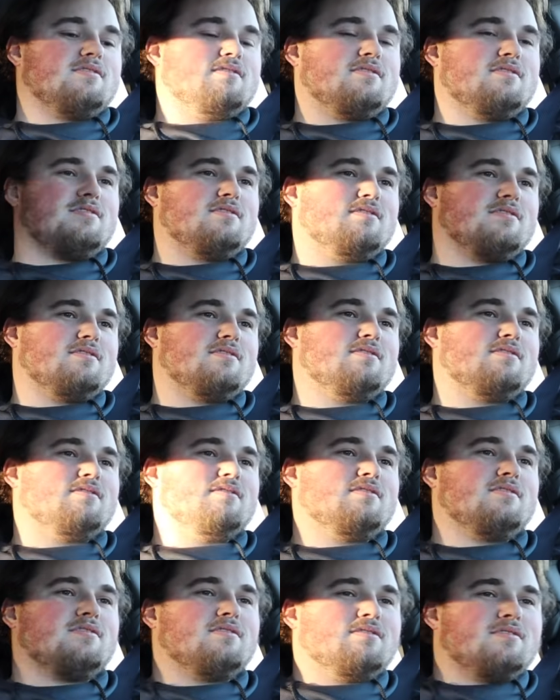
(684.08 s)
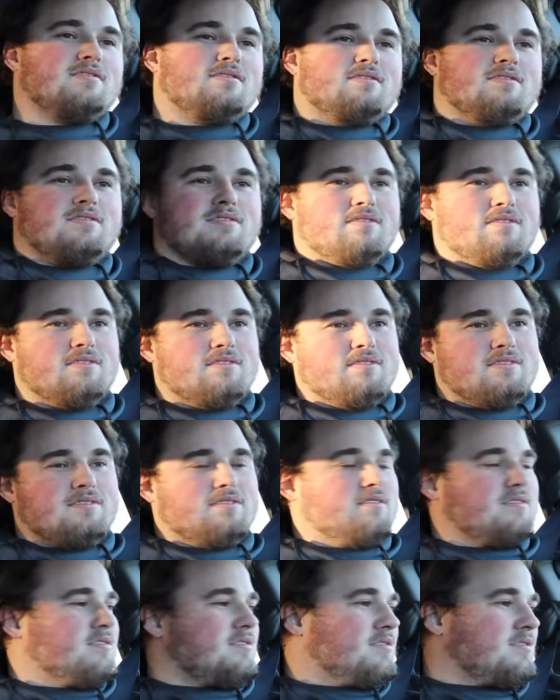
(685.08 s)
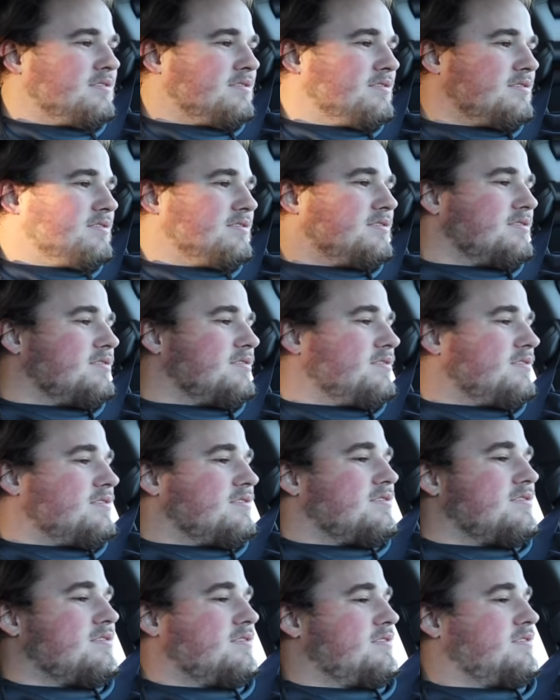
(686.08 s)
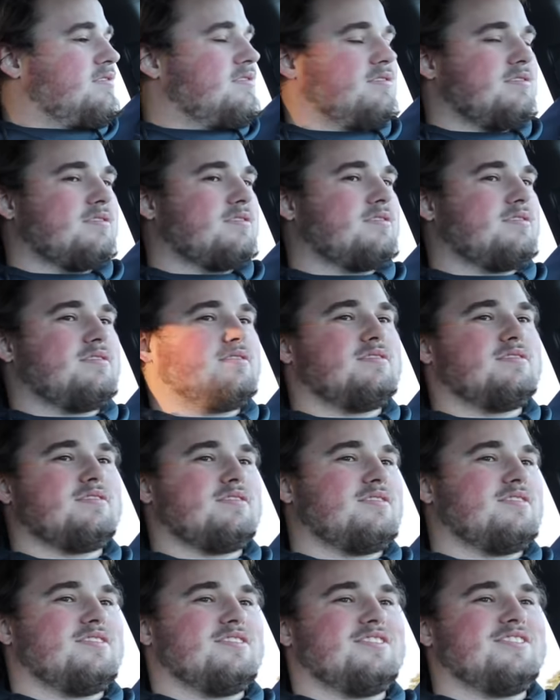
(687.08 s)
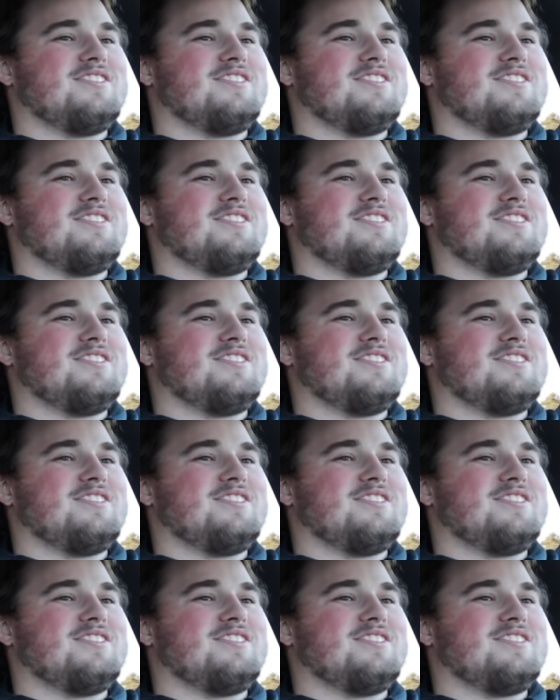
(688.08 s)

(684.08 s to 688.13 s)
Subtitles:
[no speech]